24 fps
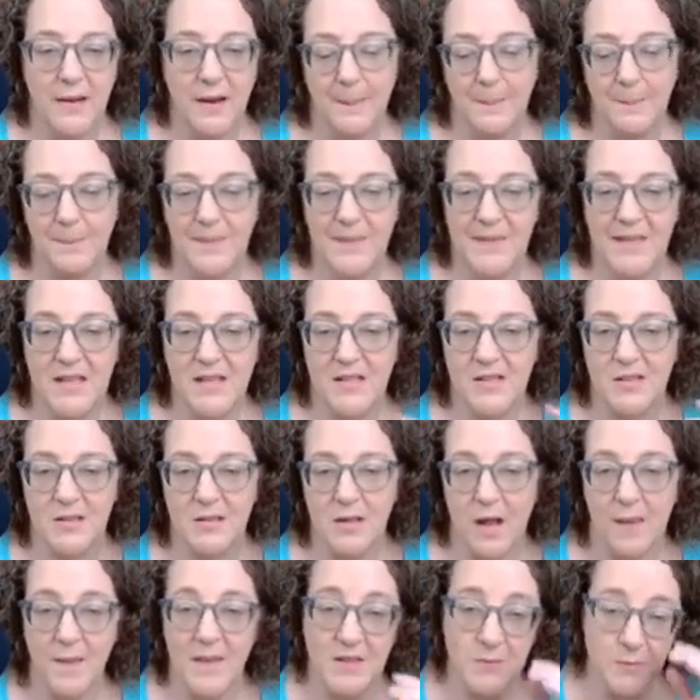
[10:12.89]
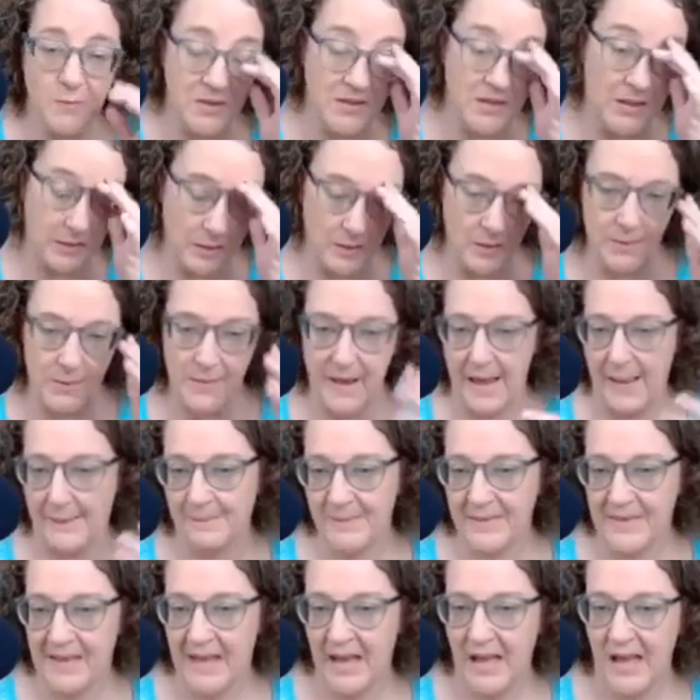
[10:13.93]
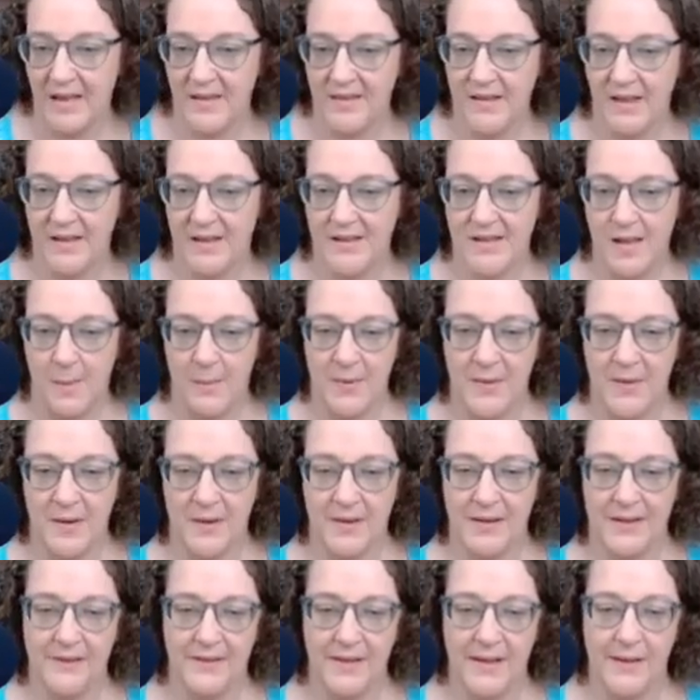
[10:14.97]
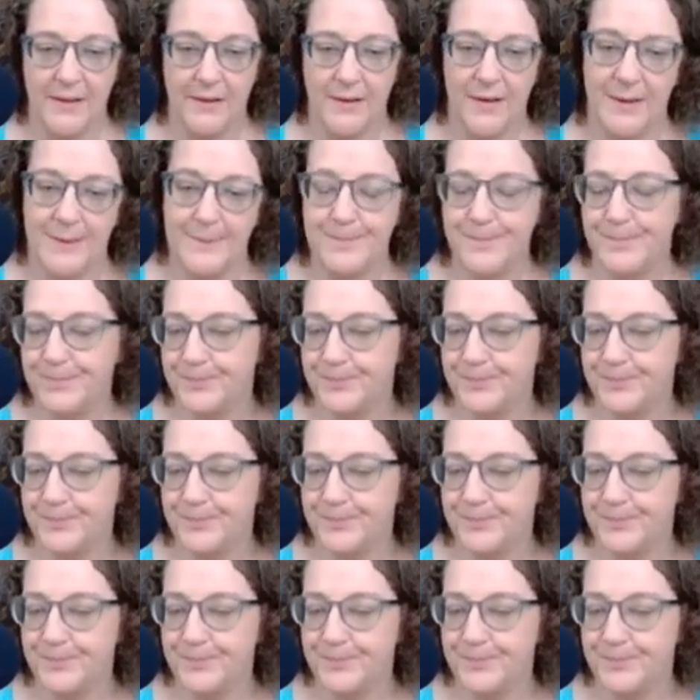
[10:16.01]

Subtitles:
On this particular map, the example they're giving are